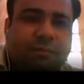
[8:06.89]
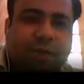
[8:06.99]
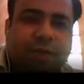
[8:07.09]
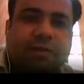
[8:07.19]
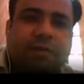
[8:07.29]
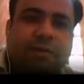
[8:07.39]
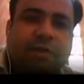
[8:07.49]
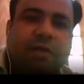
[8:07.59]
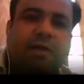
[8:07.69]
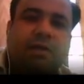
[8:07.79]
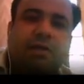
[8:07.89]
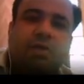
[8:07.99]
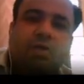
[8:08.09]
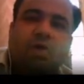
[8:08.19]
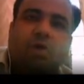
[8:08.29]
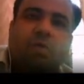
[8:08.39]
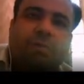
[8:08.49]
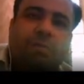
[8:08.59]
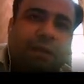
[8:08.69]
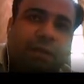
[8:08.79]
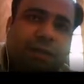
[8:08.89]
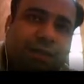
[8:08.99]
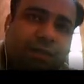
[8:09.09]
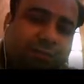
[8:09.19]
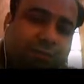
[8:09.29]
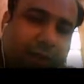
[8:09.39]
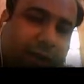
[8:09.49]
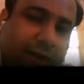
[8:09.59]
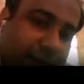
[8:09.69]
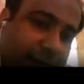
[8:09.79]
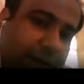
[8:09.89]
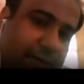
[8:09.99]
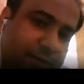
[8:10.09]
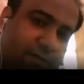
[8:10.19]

when the metal is melted